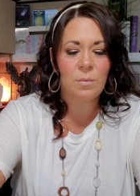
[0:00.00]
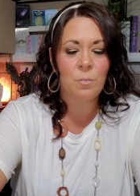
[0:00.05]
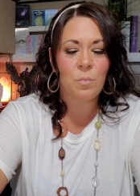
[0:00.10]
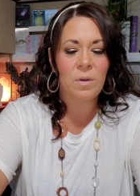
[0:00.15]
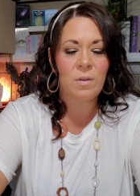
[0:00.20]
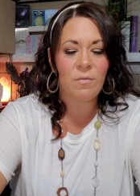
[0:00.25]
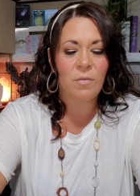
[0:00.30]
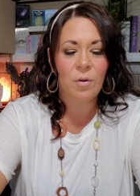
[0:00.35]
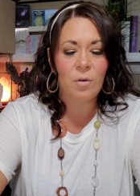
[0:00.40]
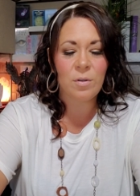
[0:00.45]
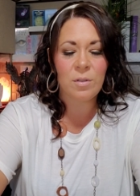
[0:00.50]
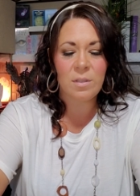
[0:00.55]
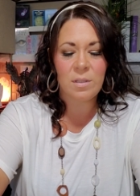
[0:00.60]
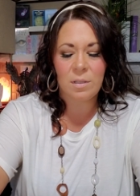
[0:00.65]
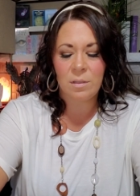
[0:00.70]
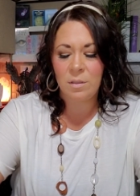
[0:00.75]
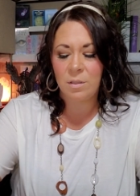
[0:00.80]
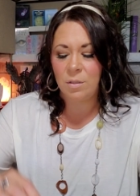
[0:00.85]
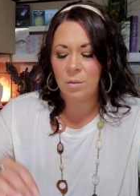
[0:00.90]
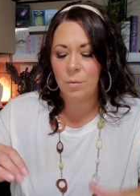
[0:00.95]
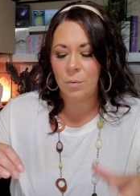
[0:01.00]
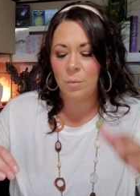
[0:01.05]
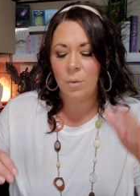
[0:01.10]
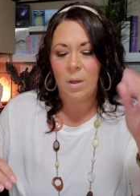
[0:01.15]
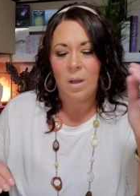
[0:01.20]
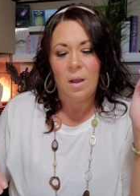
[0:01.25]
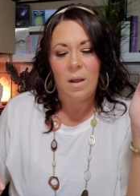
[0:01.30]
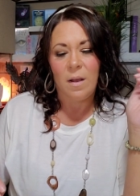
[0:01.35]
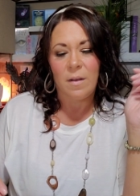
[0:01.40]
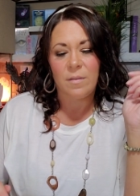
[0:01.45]
in reversed. And so
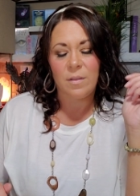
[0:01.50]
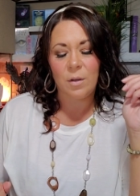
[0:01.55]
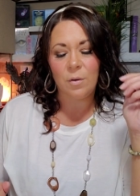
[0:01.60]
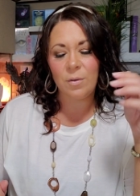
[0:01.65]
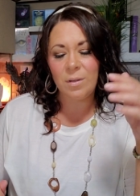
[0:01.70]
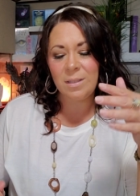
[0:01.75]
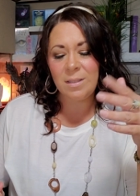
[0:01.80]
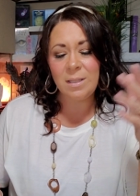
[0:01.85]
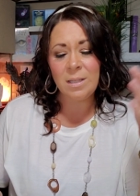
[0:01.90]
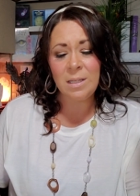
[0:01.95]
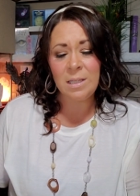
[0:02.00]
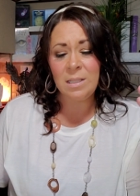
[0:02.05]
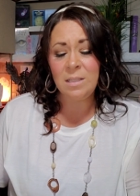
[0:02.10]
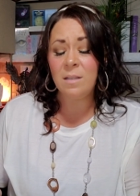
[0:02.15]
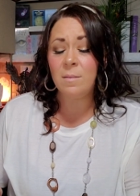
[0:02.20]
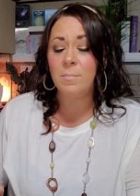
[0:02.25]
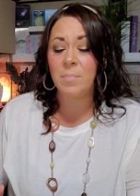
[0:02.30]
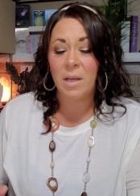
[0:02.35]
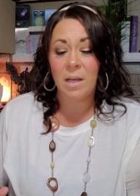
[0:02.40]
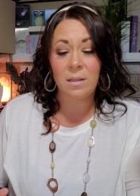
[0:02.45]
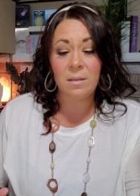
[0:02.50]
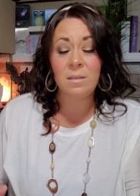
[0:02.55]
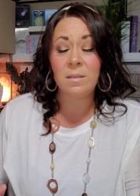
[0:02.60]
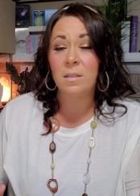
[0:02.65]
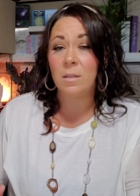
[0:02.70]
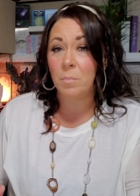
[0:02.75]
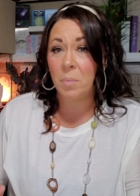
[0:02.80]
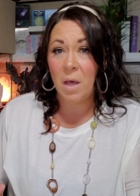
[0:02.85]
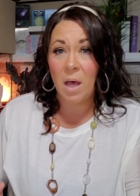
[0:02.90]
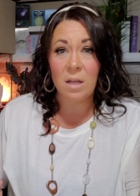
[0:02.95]
there is a need to
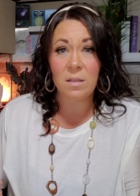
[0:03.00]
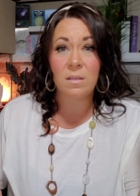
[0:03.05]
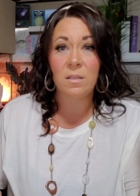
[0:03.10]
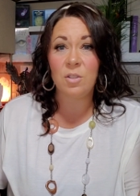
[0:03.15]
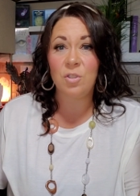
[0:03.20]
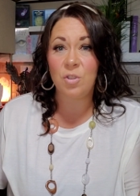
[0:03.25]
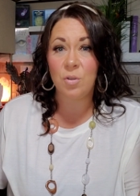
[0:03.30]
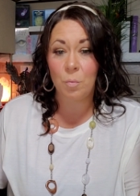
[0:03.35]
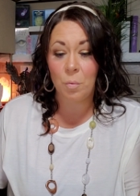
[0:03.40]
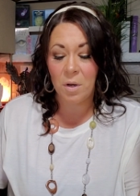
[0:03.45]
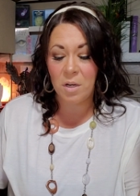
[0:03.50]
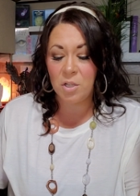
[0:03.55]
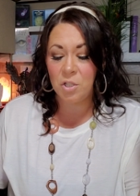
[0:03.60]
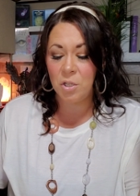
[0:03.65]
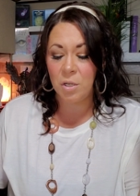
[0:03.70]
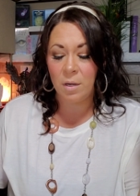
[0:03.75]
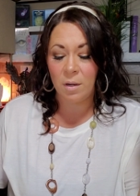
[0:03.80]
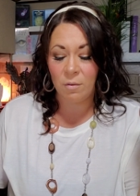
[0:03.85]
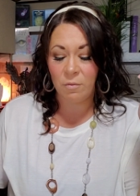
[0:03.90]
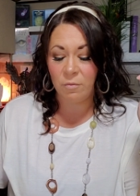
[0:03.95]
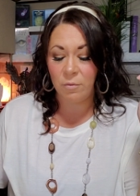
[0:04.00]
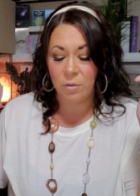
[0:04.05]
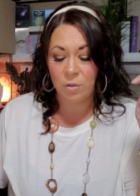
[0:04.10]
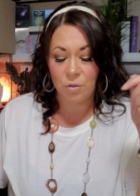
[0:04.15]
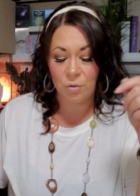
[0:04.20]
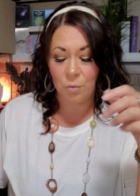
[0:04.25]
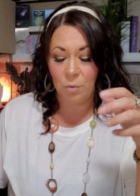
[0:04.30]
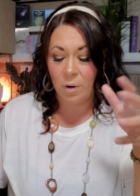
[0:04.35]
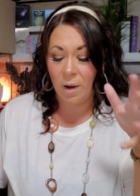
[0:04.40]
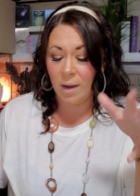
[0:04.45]
balance a past situation out for sure.